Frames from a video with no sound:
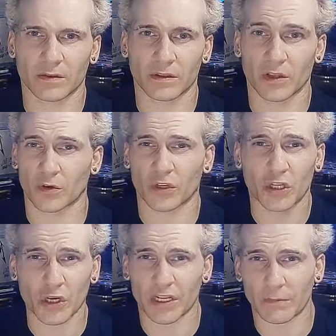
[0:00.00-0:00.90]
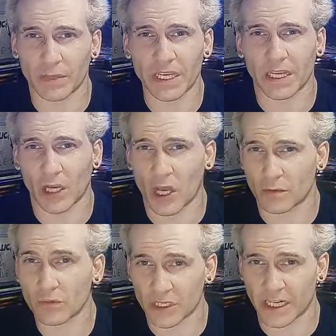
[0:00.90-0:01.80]
they're good at being
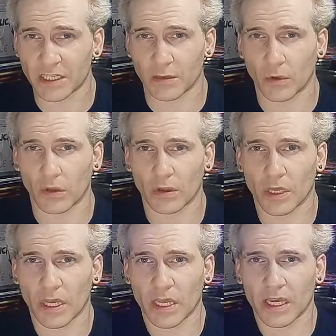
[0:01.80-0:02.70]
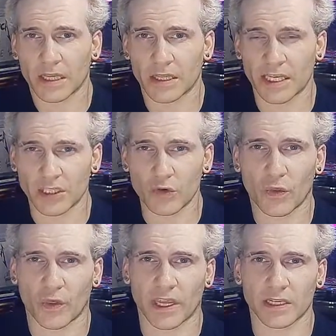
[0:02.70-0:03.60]
unpredictable. They do
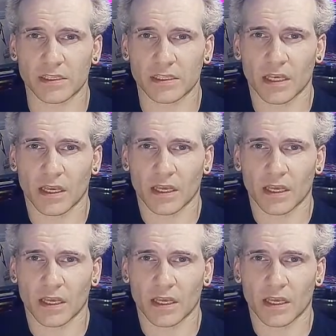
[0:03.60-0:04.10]
things